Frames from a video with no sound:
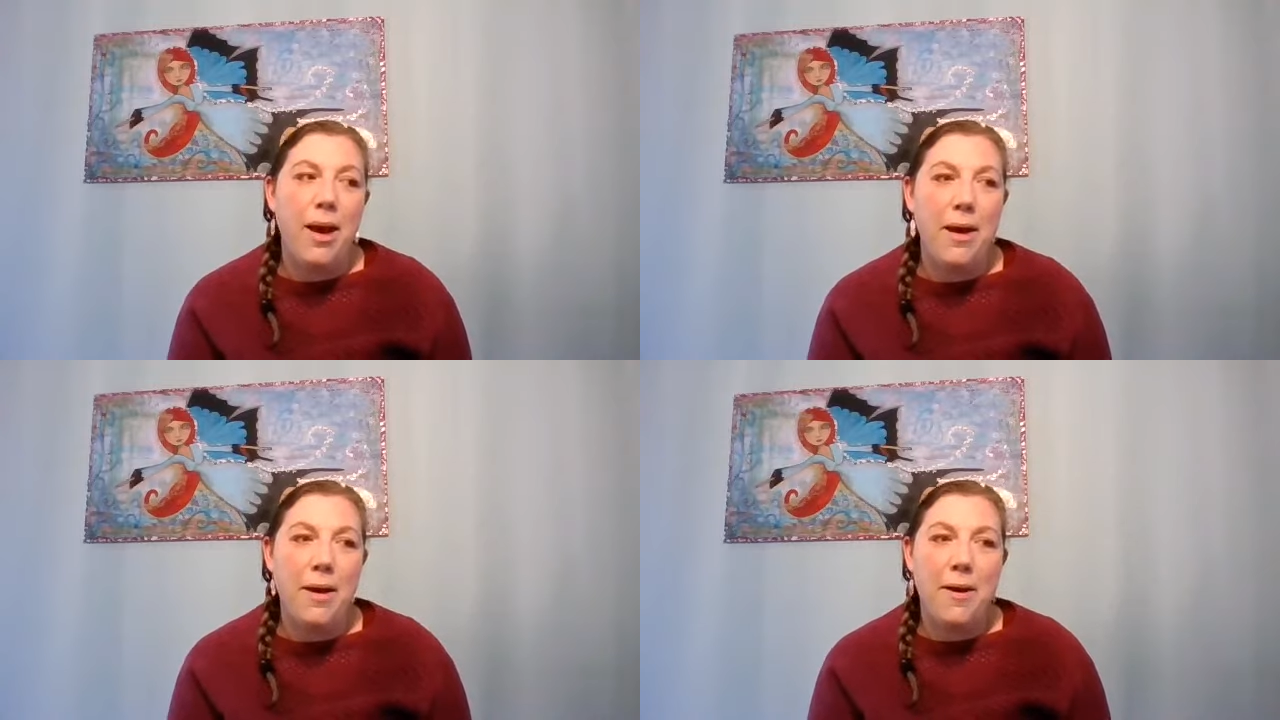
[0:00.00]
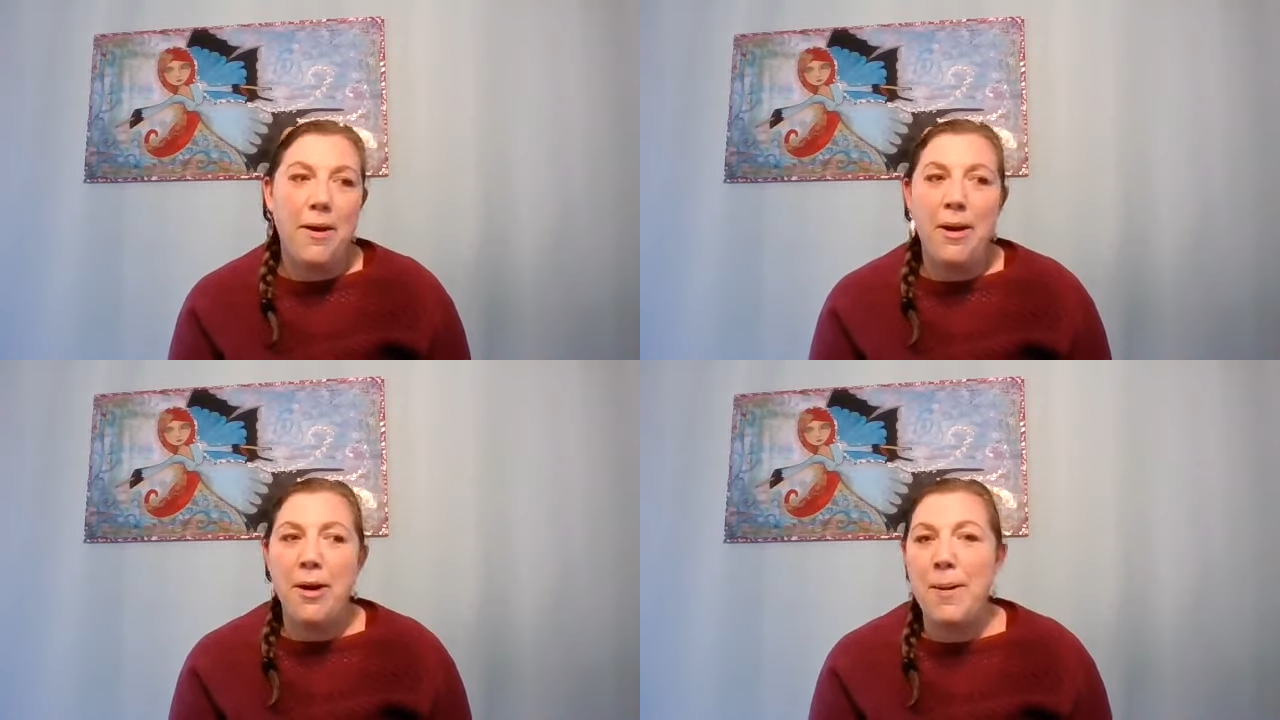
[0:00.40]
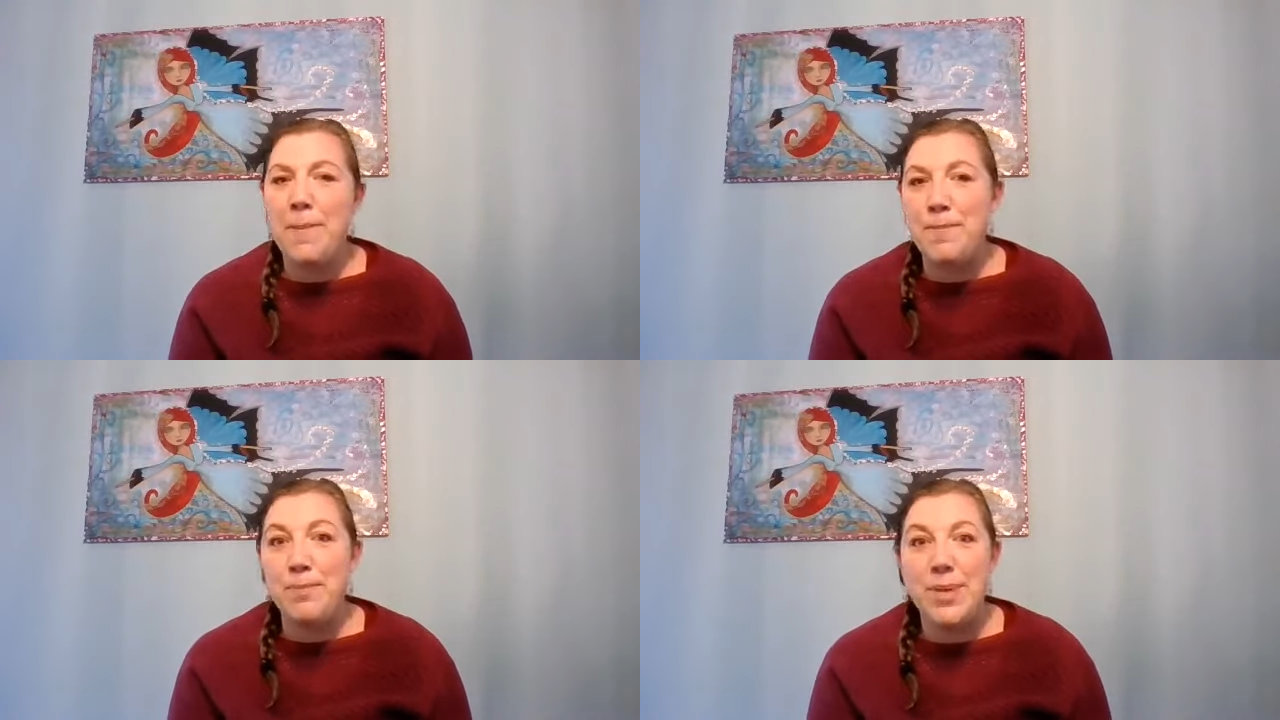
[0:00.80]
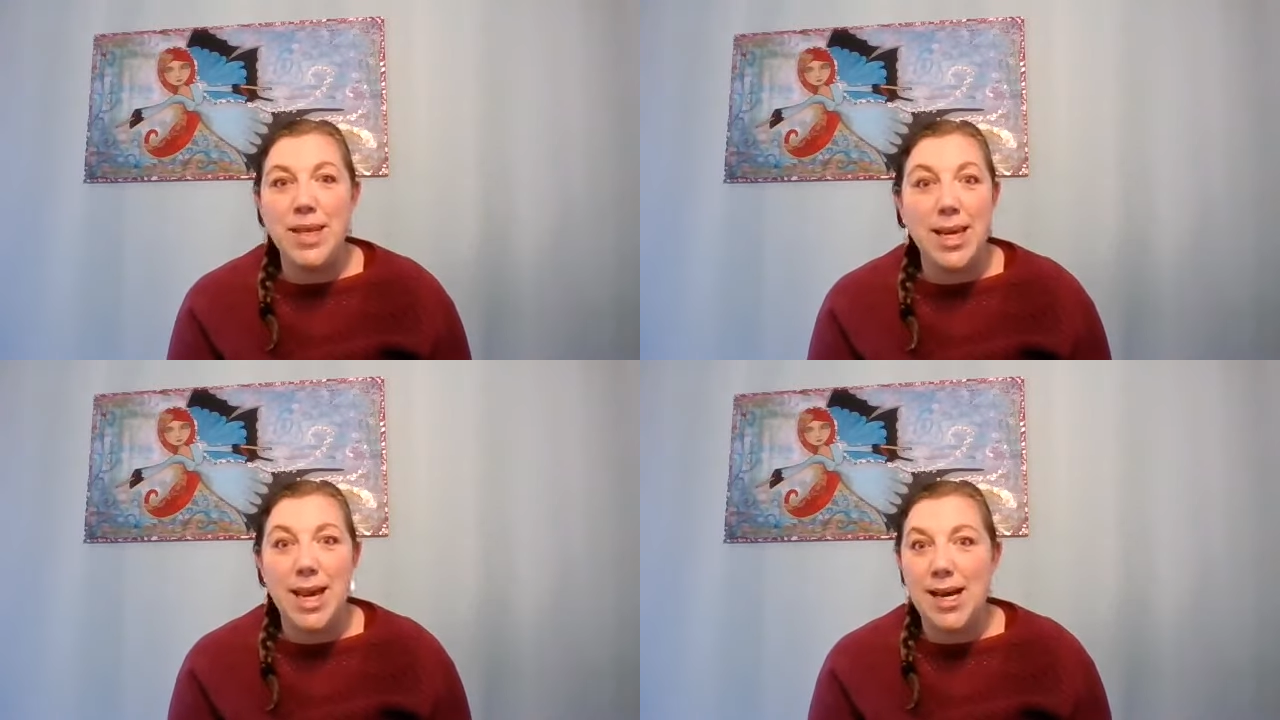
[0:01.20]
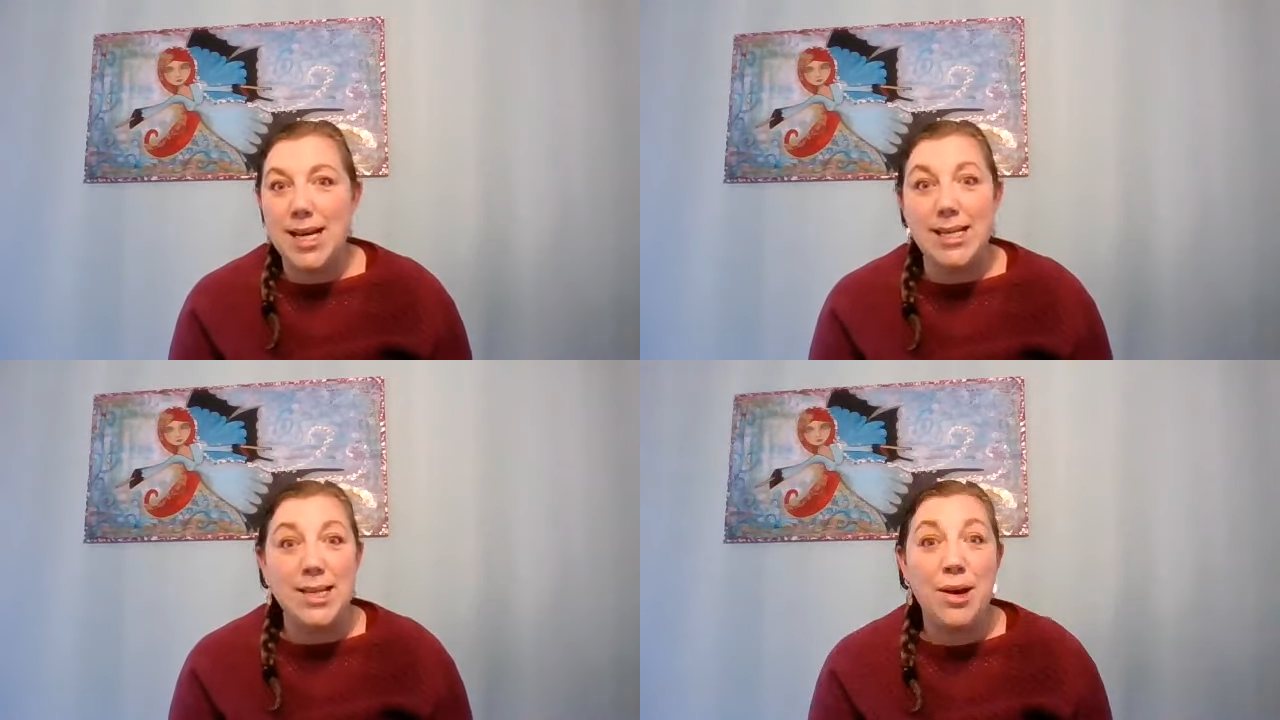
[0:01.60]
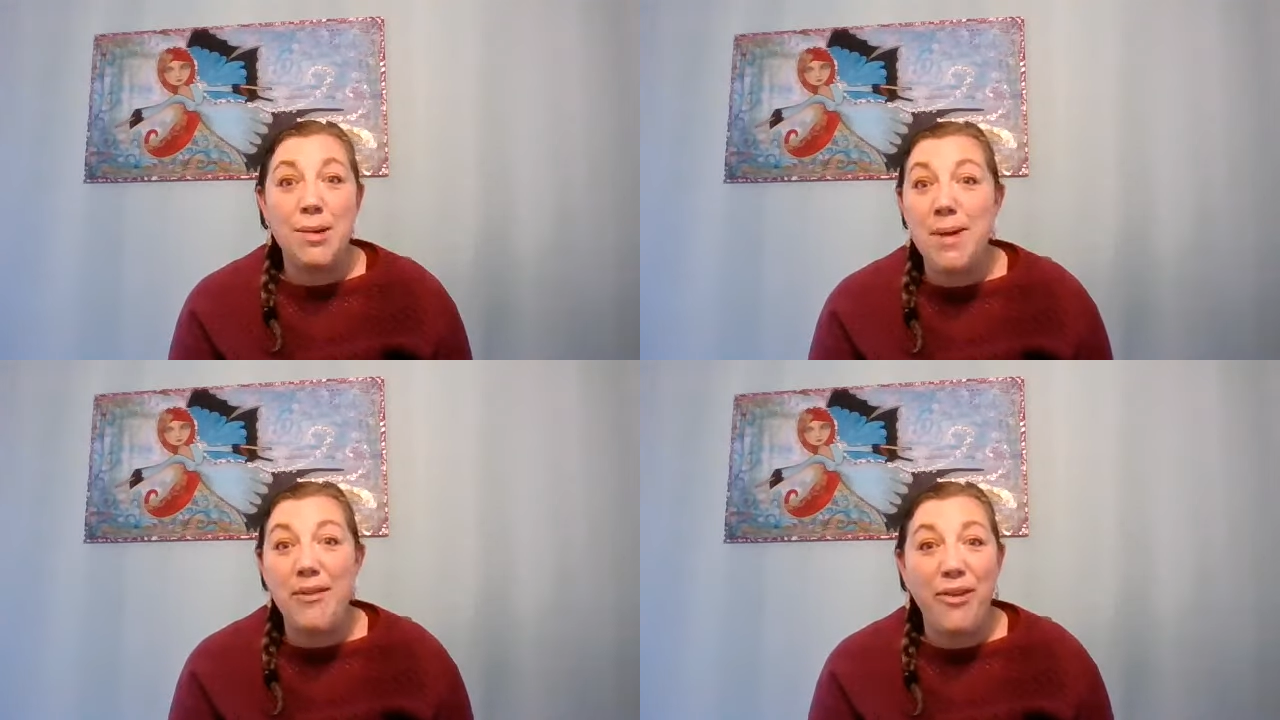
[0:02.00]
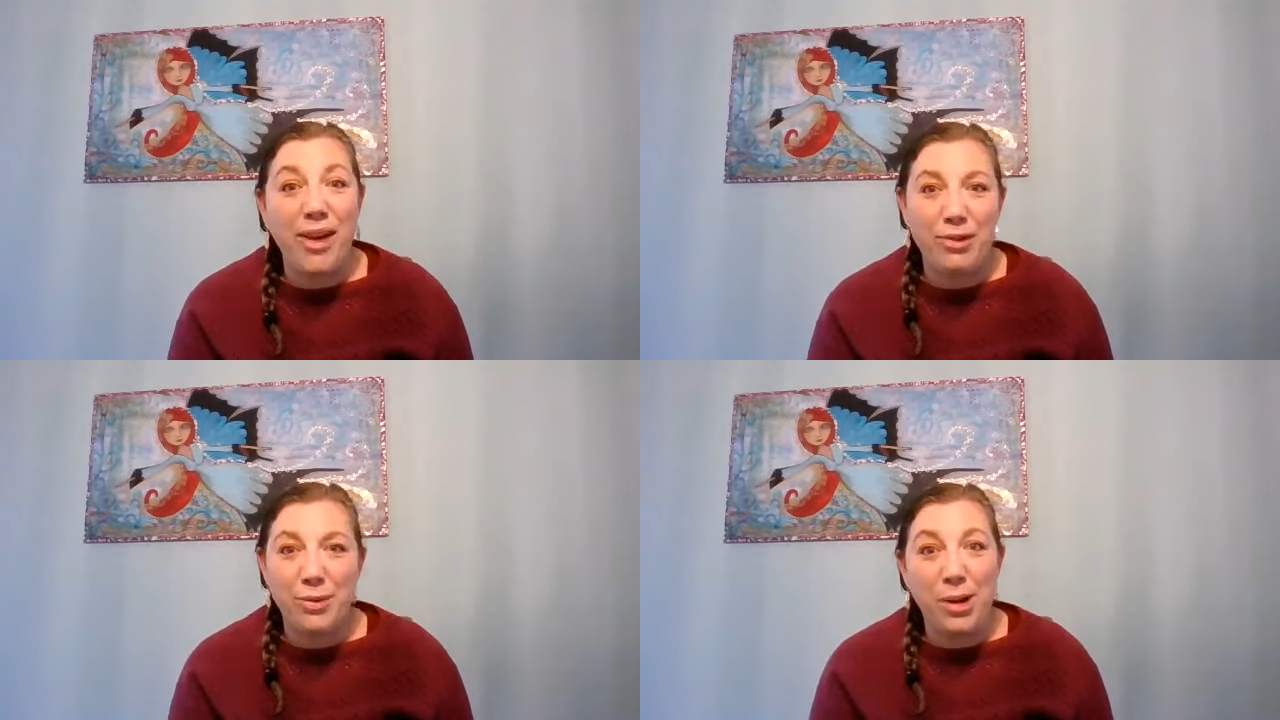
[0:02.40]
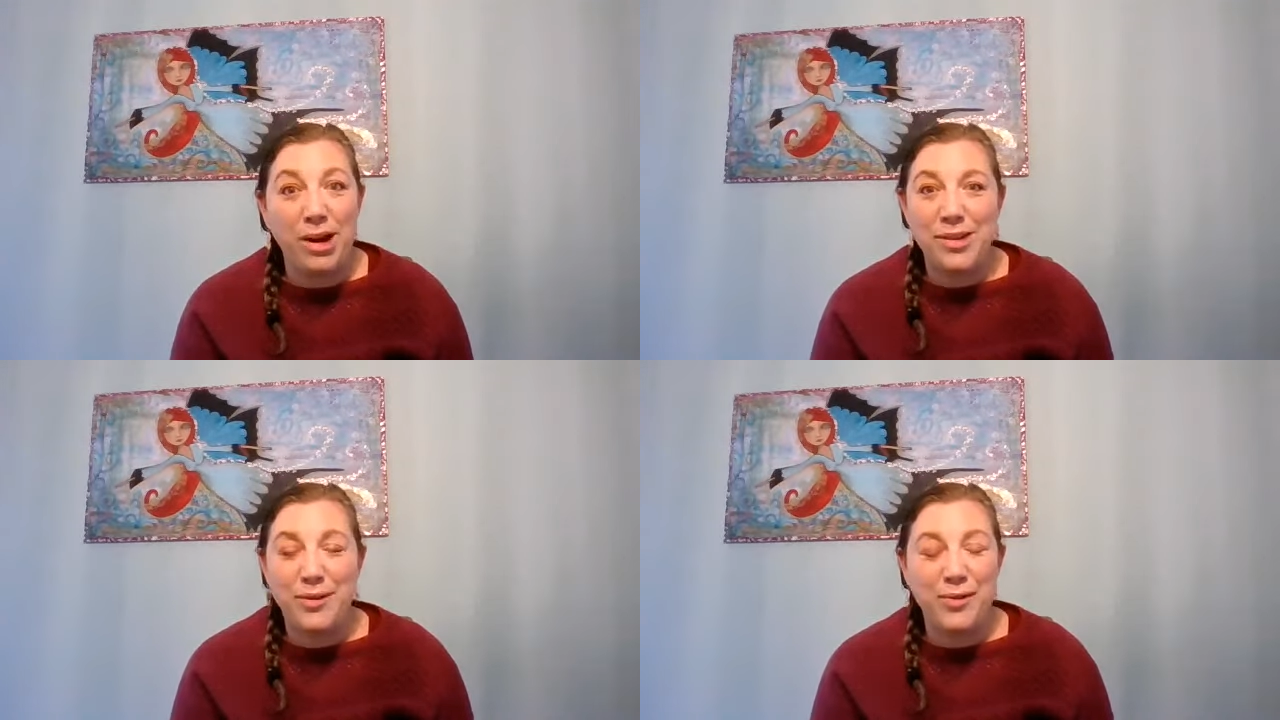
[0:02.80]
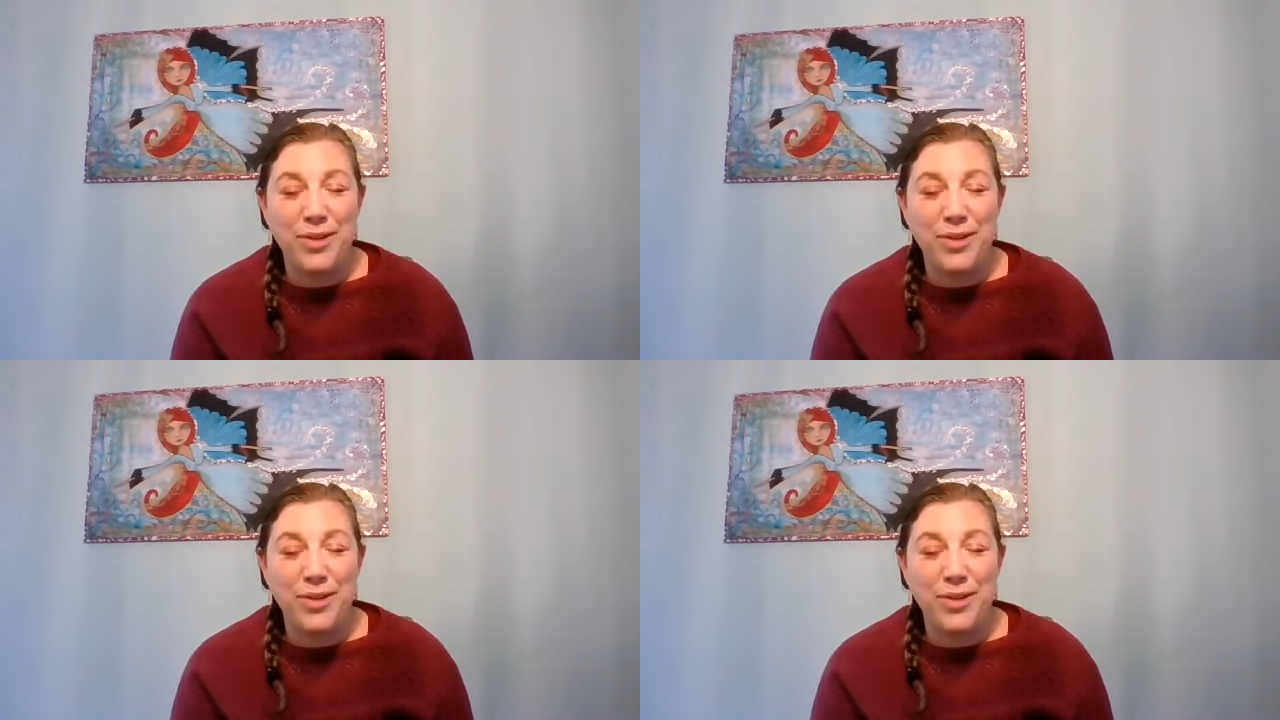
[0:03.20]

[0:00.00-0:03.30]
Not my favorite part of